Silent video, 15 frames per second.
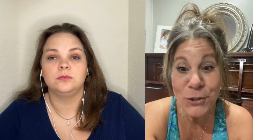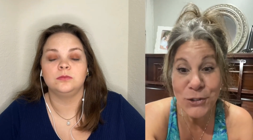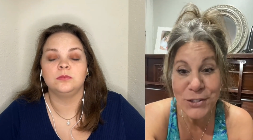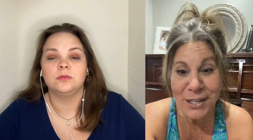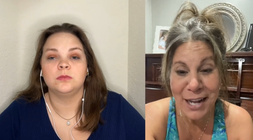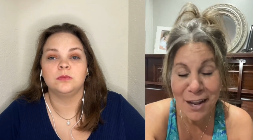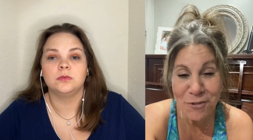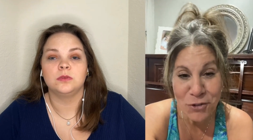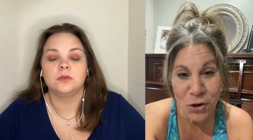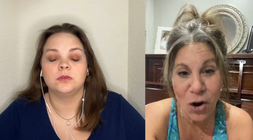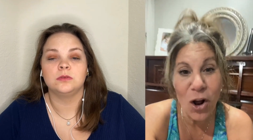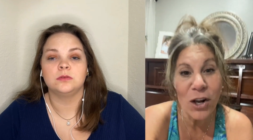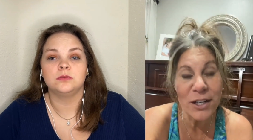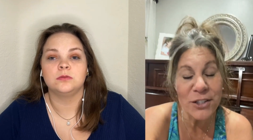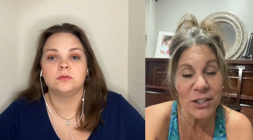Speaker 1: used it after
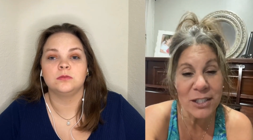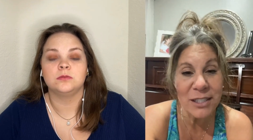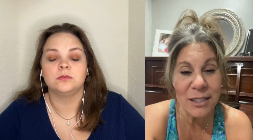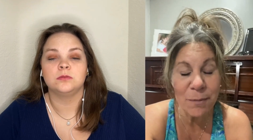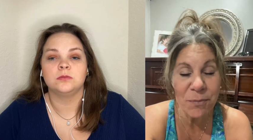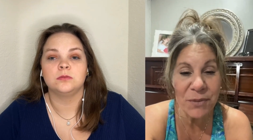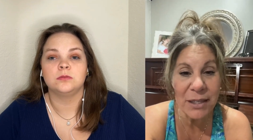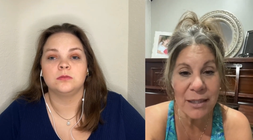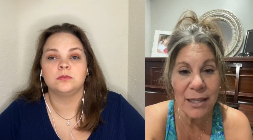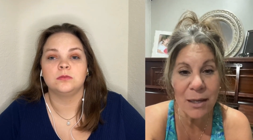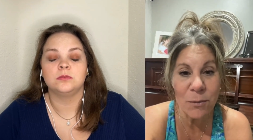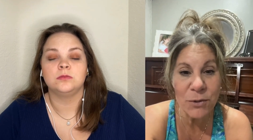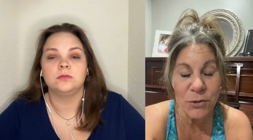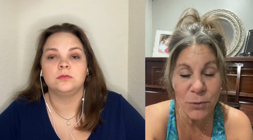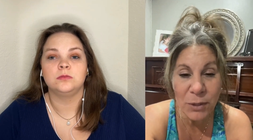all. He took something
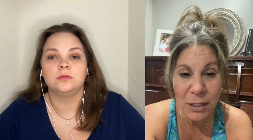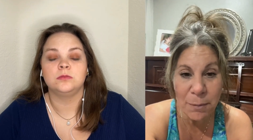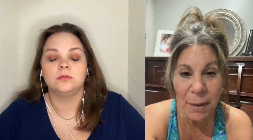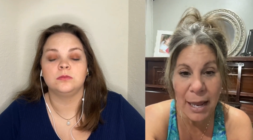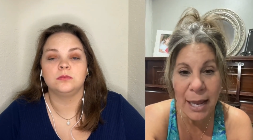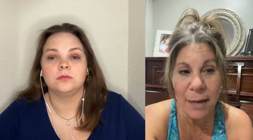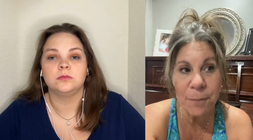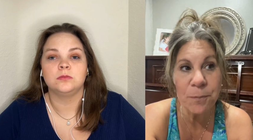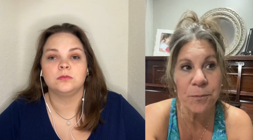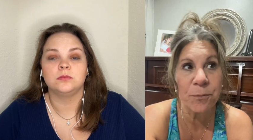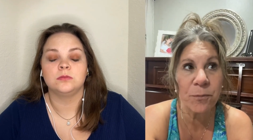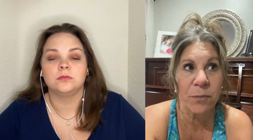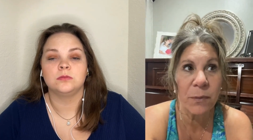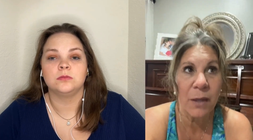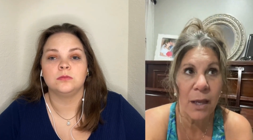that was really bad
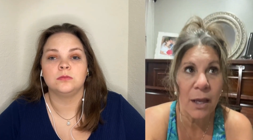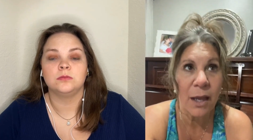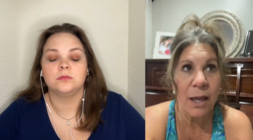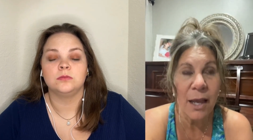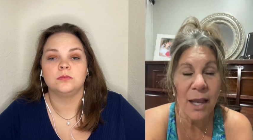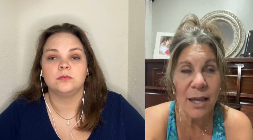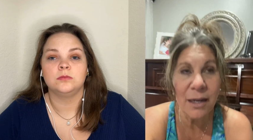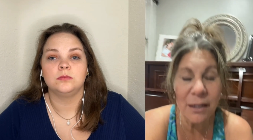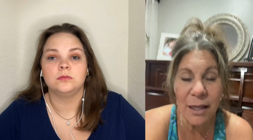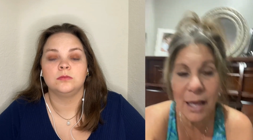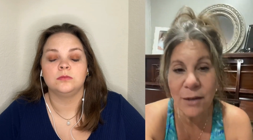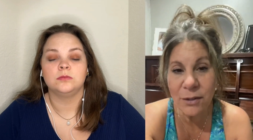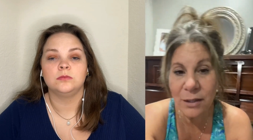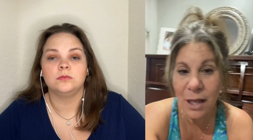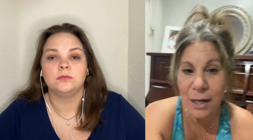and
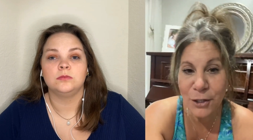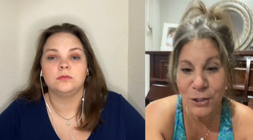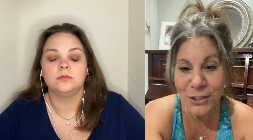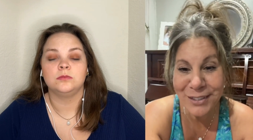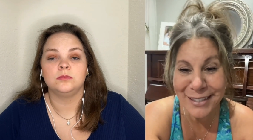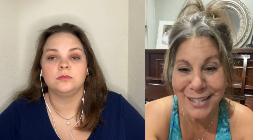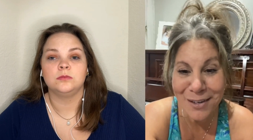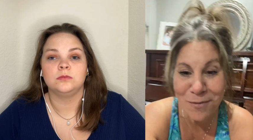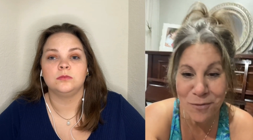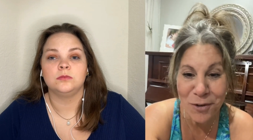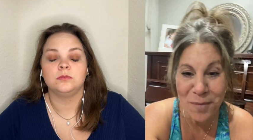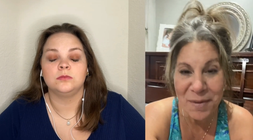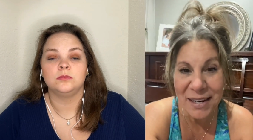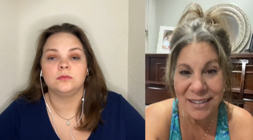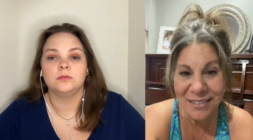allowed a lot of good to come
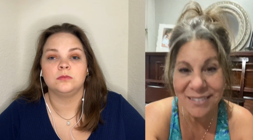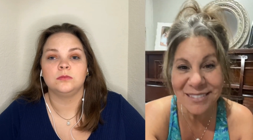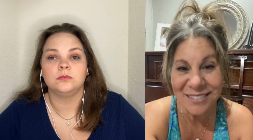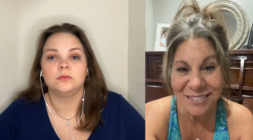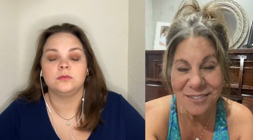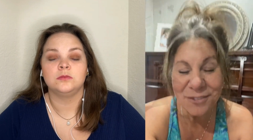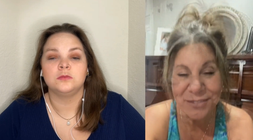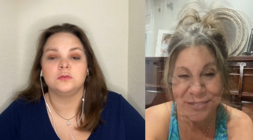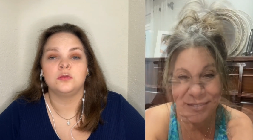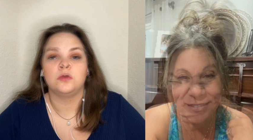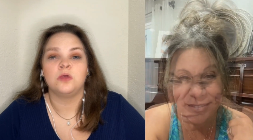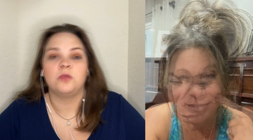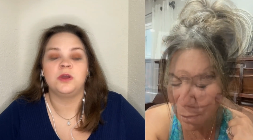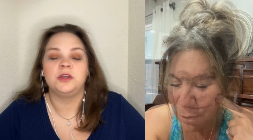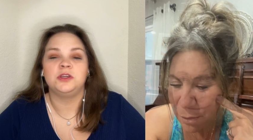from it.
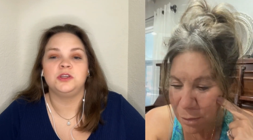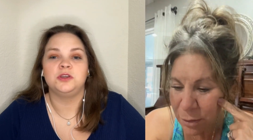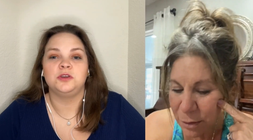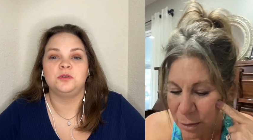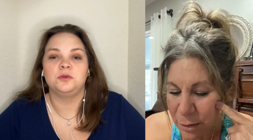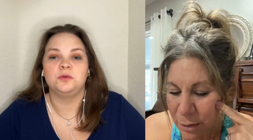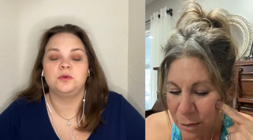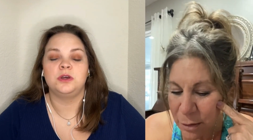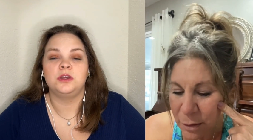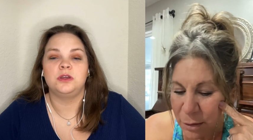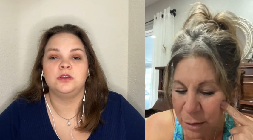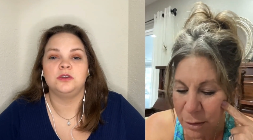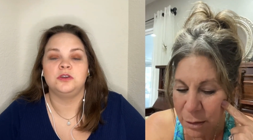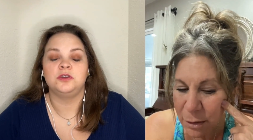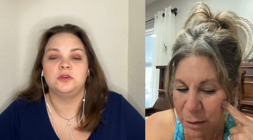
Speaker 2: When you
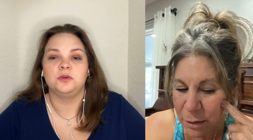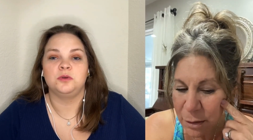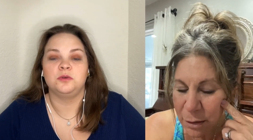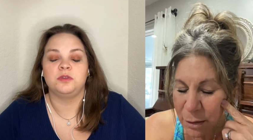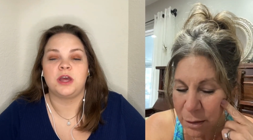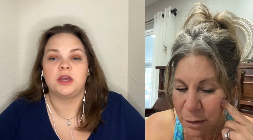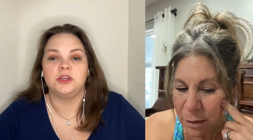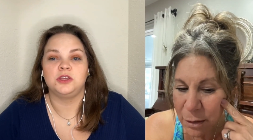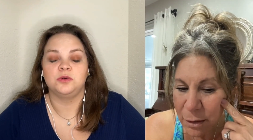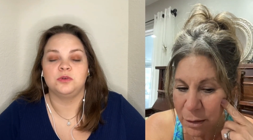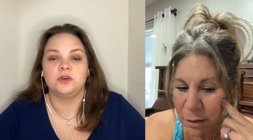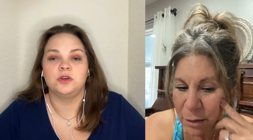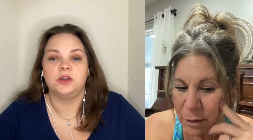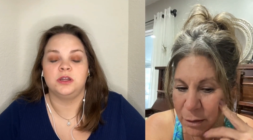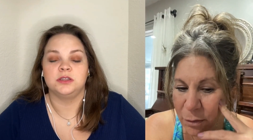knew that you
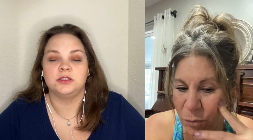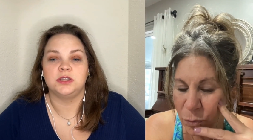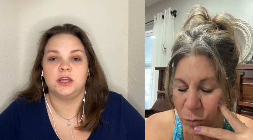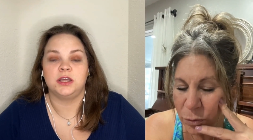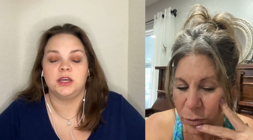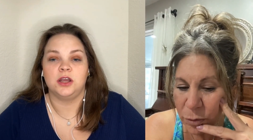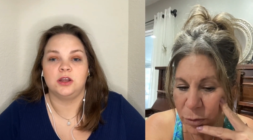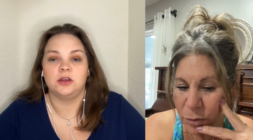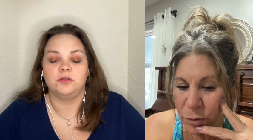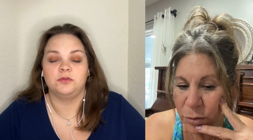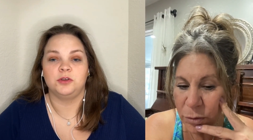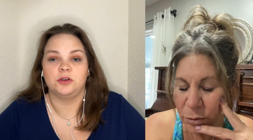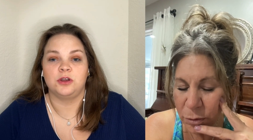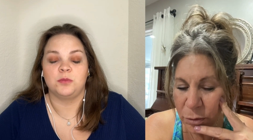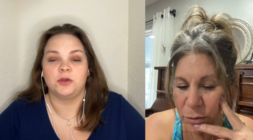couldn't take care of your
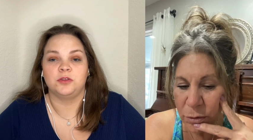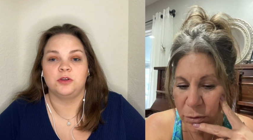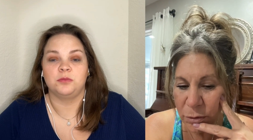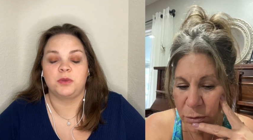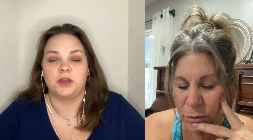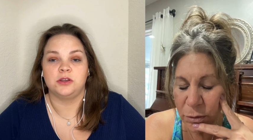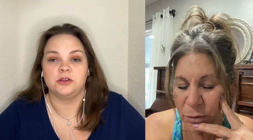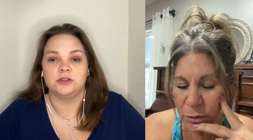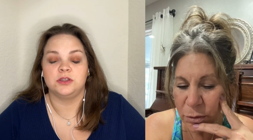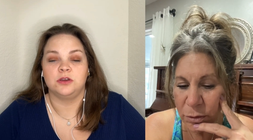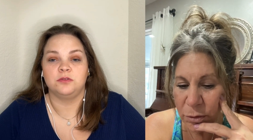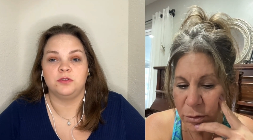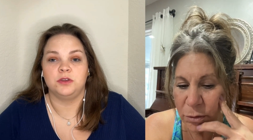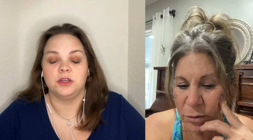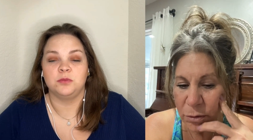grandmother by
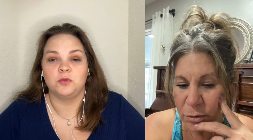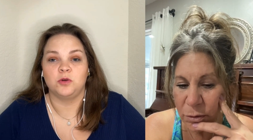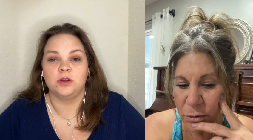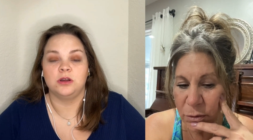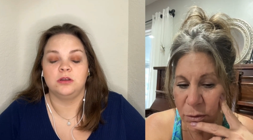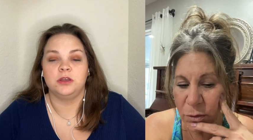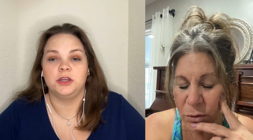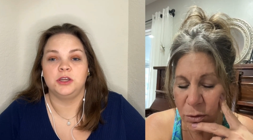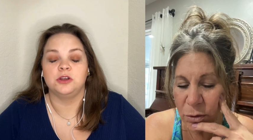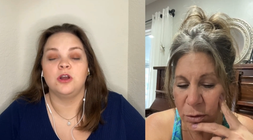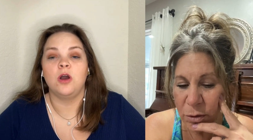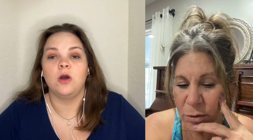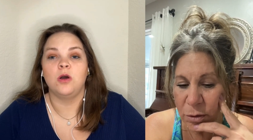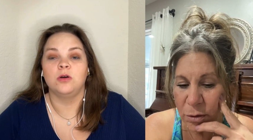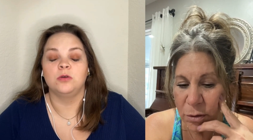yourself anymore in your
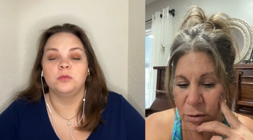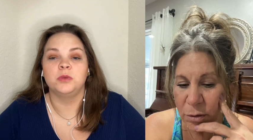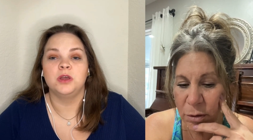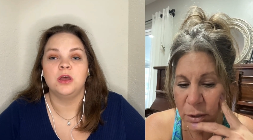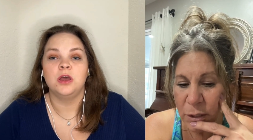home,